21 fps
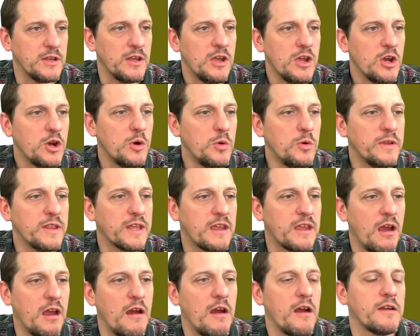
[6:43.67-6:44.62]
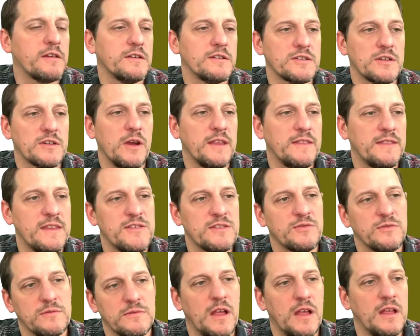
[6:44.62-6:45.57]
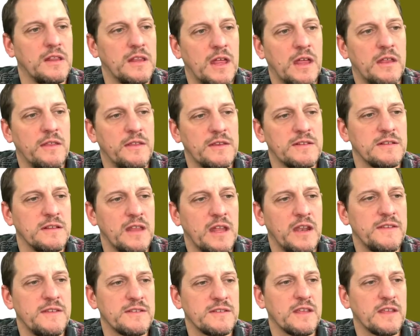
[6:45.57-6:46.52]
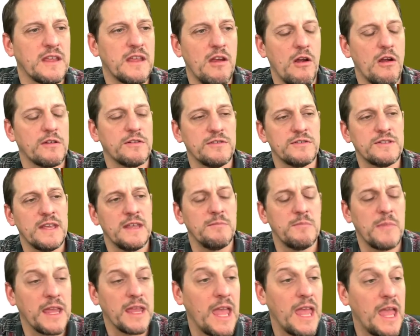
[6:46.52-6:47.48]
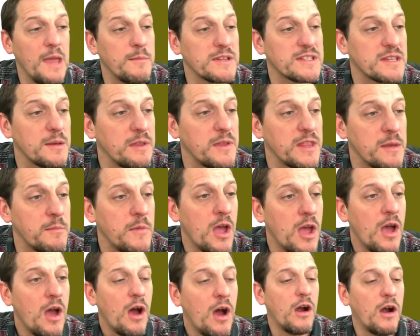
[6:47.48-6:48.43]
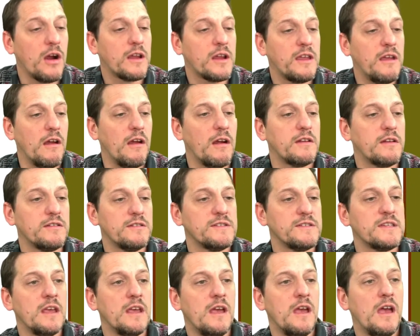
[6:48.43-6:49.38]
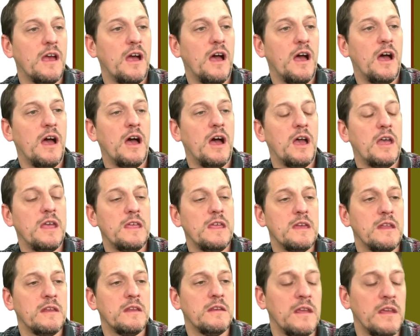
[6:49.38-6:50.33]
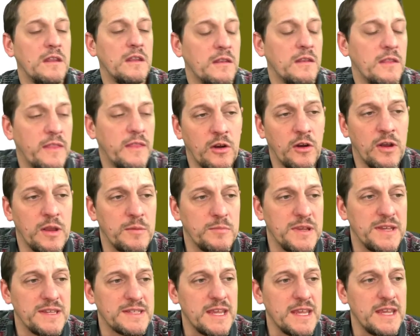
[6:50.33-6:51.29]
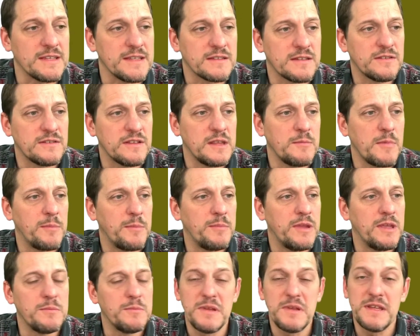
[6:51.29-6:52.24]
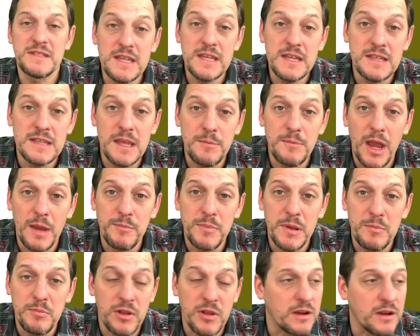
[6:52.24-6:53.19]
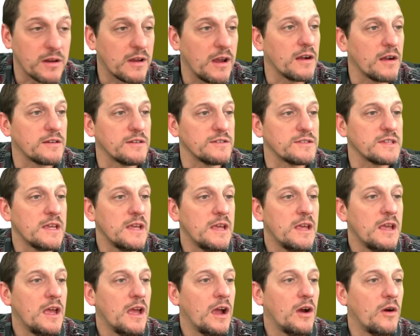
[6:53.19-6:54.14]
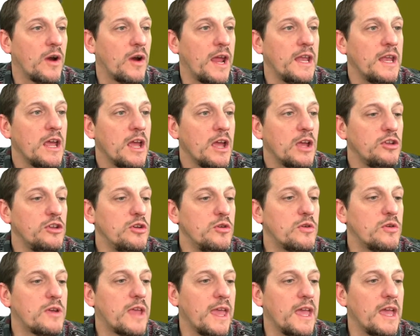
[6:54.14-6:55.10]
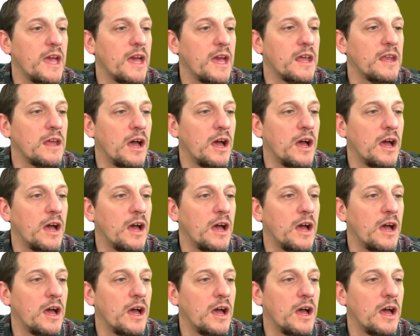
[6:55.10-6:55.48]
Who were the characters? All right, these are a lot of these are the characters in my game, but some of them are characters in that are NPCs. So they might be NPCs, they might be player characters. All right, you can